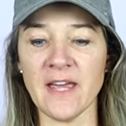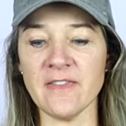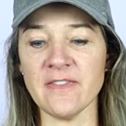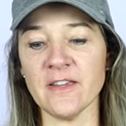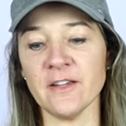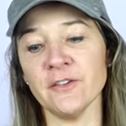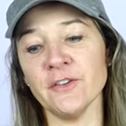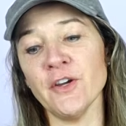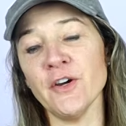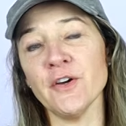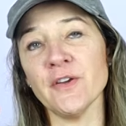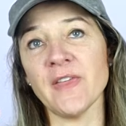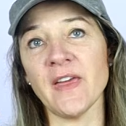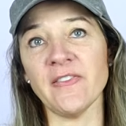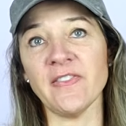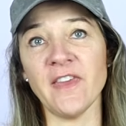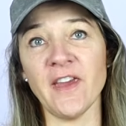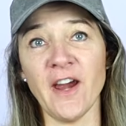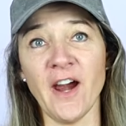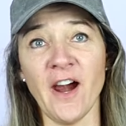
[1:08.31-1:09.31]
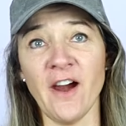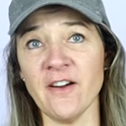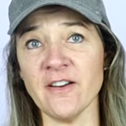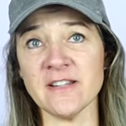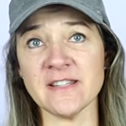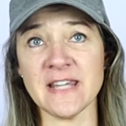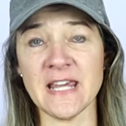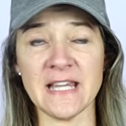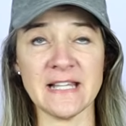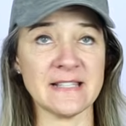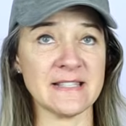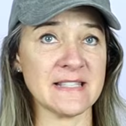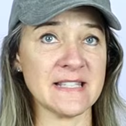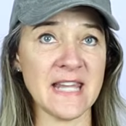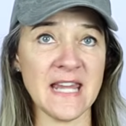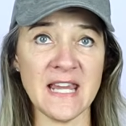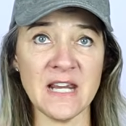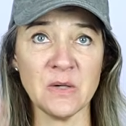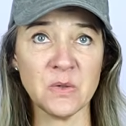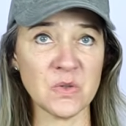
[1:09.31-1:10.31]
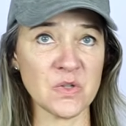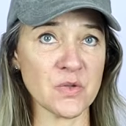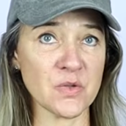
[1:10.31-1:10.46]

and they'll know that their iron takes 10 or